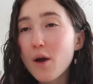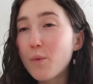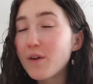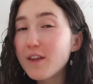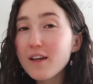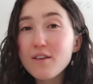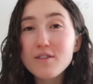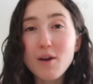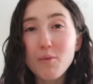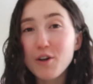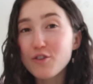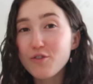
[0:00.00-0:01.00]
we think of
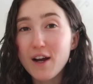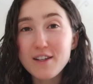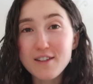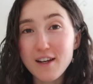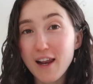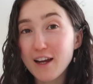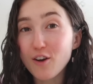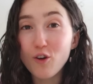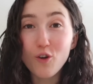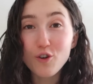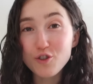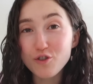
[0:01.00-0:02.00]
someone dressed in like
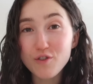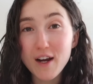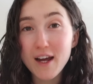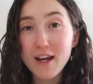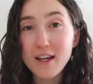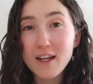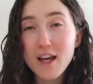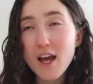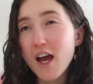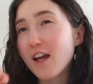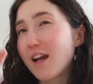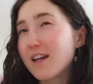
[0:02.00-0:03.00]
lingerie,
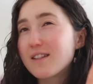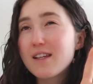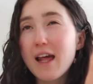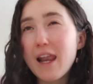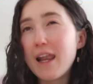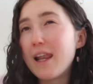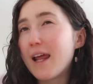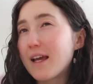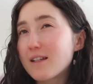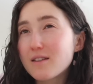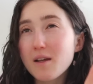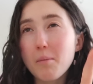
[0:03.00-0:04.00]
a nice
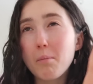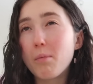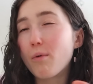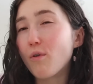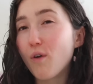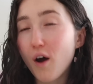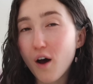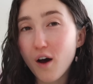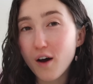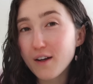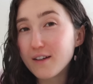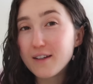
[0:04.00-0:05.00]
lace
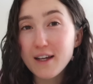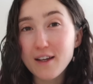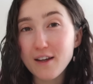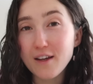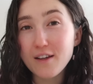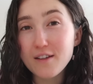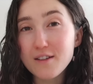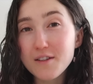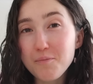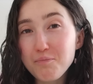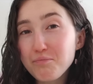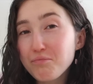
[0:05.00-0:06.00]
bra and knickers,